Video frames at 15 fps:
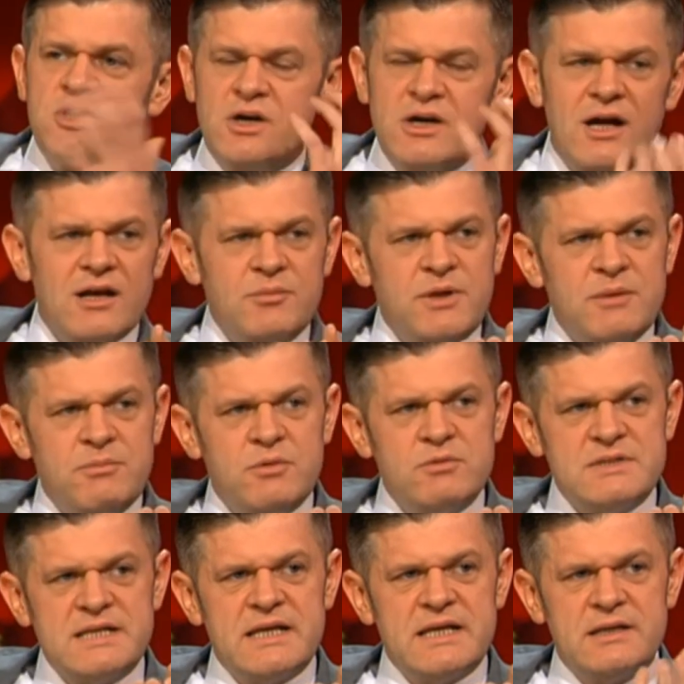But there are a lot of people
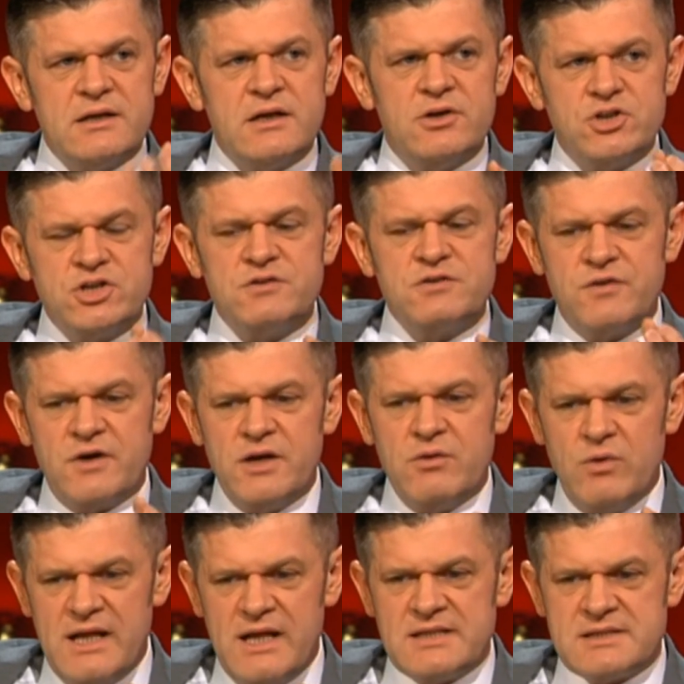who would say that Irish is very
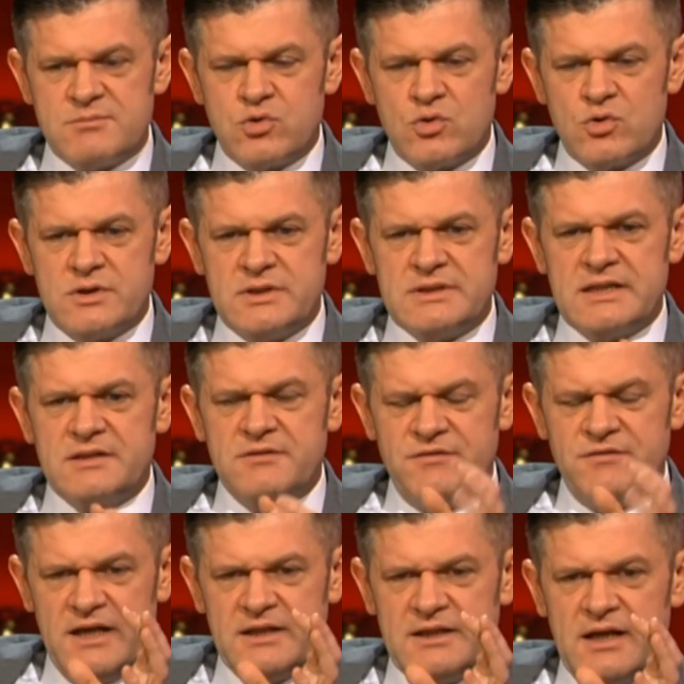well supported, that the
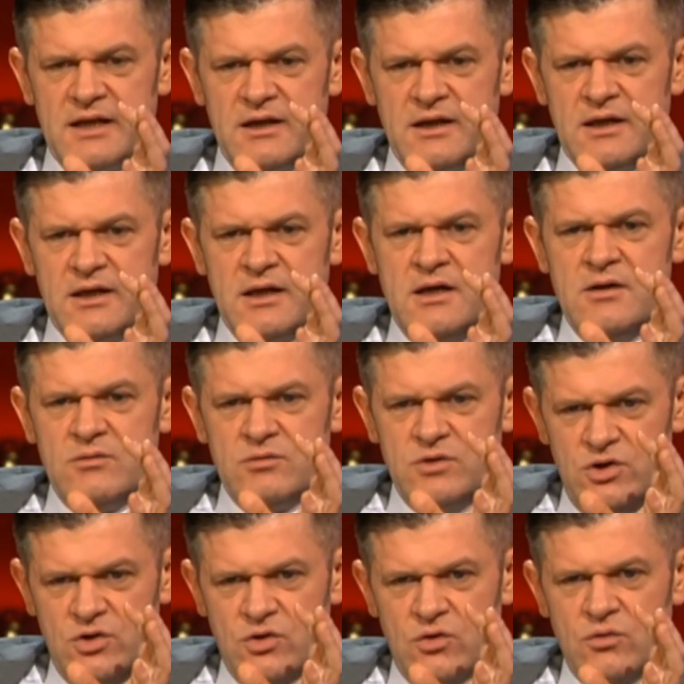fact that,
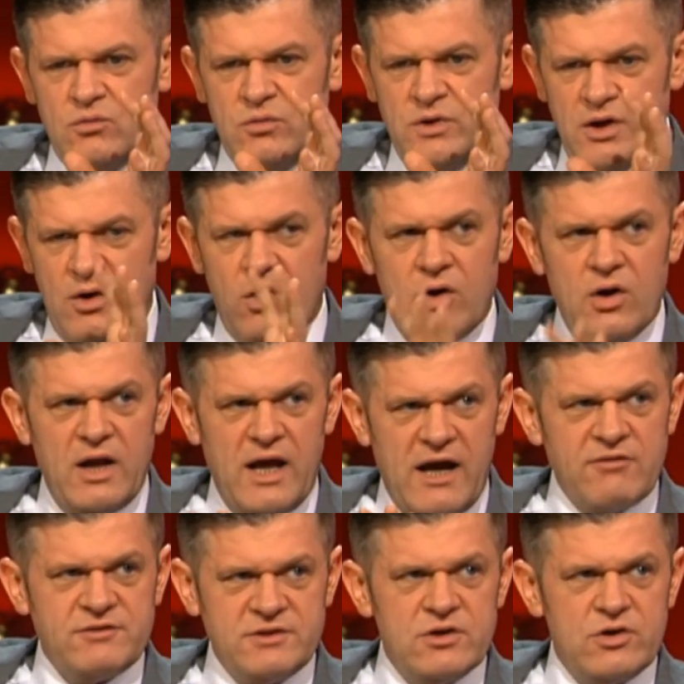we all
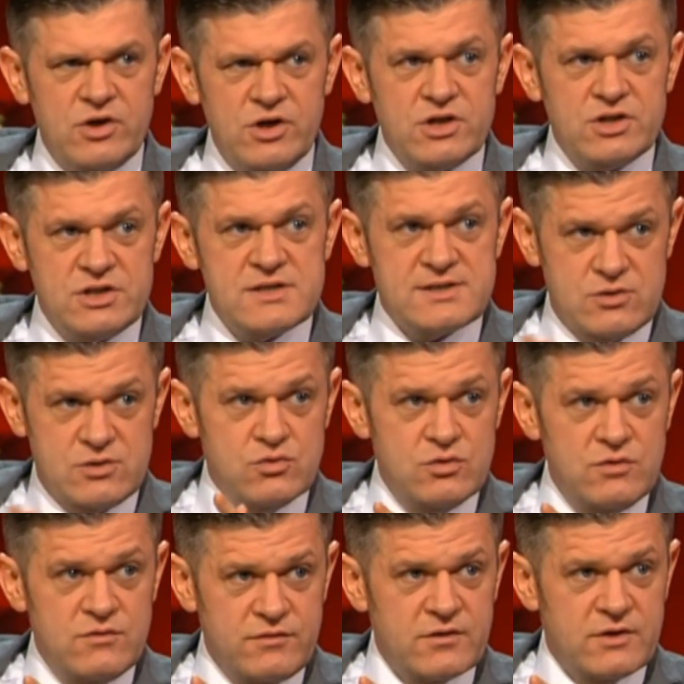have to learn it in
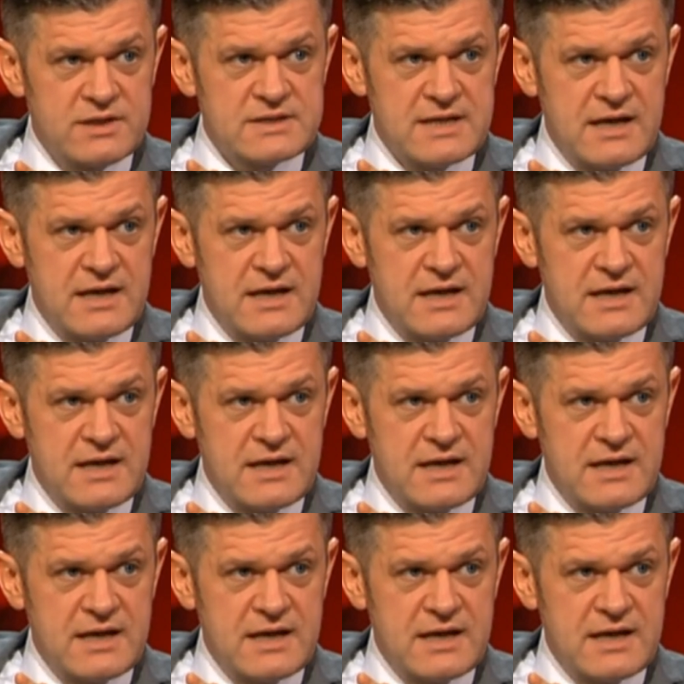school, for